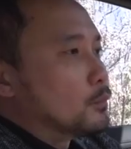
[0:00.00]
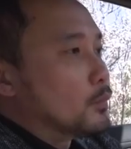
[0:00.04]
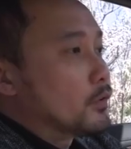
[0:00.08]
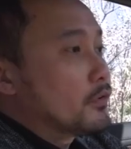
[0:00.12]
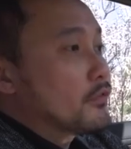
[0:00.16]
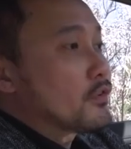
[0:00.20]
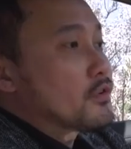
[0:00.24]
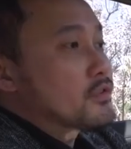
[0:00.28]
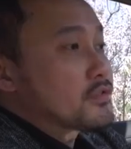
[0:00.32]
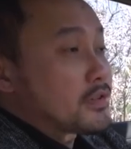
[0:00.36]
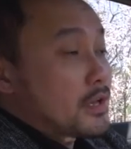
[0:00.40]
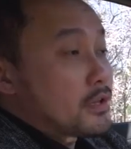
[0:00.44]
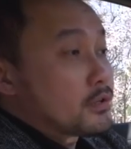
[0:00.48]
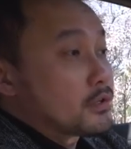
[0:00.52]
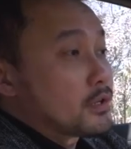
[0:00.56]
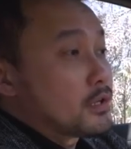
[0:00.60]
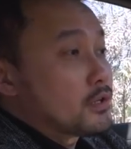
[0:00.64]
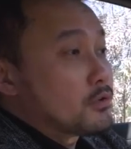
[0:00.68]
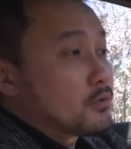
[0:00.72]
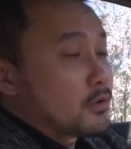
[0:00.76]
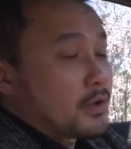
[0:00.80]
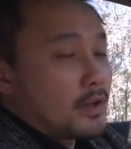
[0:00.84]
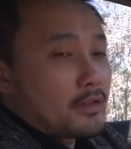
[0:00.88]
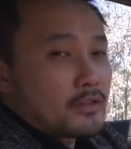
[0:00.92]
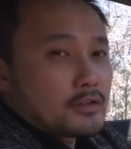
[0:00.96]
Moving on the center,
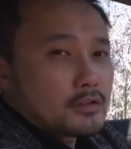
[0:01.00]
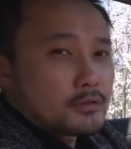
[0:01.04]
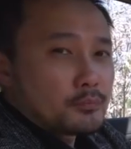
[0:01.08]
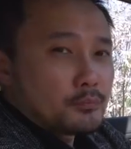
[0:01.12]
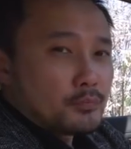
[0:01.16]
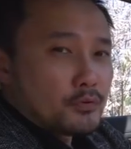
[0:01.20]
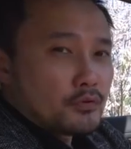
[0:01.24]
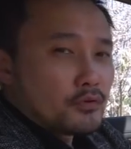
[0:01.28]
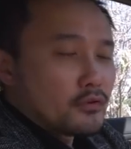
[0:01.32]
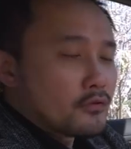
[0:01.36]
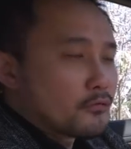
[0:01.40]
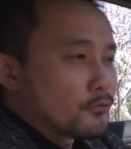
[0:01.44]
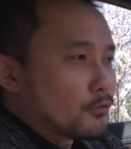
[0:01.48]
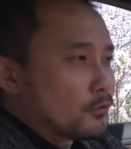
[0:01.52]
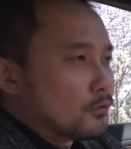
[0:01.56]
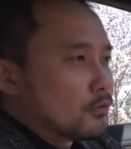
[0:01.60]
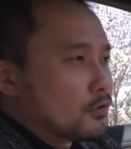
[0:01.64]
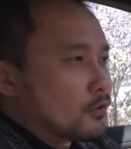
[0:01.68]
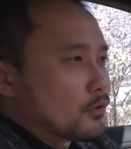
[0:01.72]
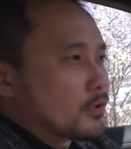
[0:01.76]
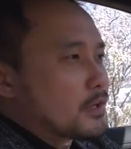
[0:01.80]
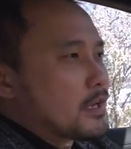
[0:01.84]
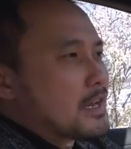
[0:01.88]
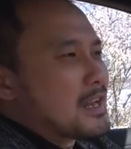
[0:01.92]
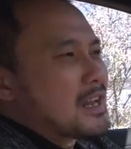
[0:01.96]
you get this
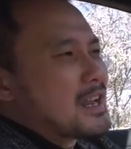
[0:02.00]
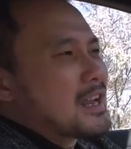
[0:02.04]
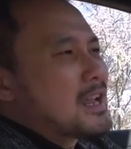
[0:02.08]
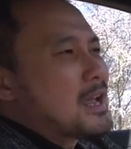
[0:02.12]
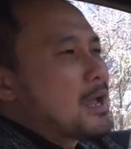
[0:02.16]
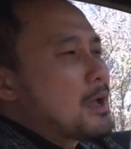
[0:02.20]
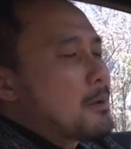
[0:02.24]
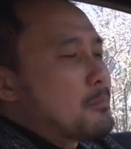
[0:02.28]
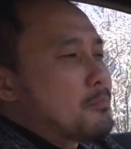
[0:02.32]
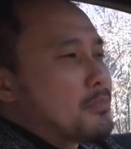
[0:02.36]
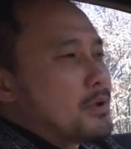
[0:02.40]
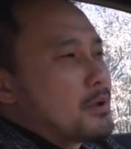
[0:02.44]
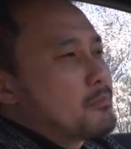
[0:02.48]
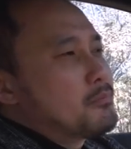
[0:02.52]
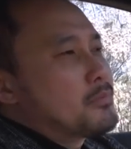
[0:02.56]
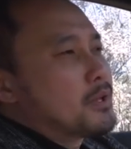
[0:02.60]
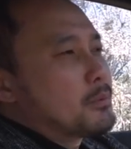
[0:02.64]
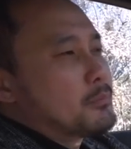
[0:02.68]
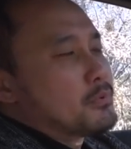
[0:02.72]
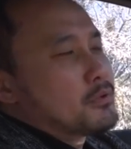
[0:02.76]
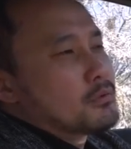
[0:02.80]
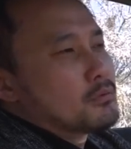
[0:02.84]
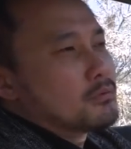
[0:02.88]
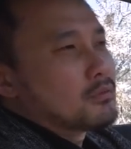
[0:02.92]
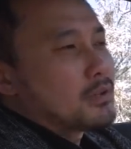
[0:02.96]
beautiful looking
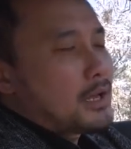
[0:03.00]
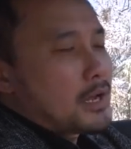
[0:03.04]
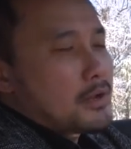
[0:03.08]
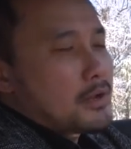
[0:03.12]
BMW